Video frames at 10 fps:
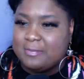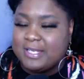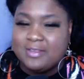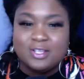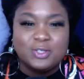
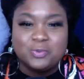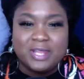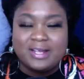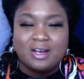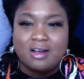but in the loo
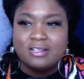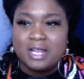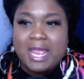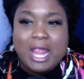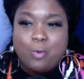they call
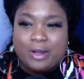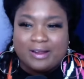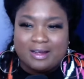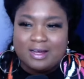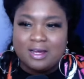her
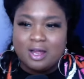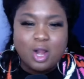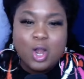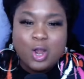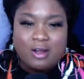Erica.
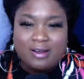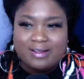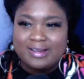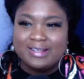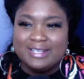
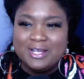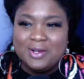Erica.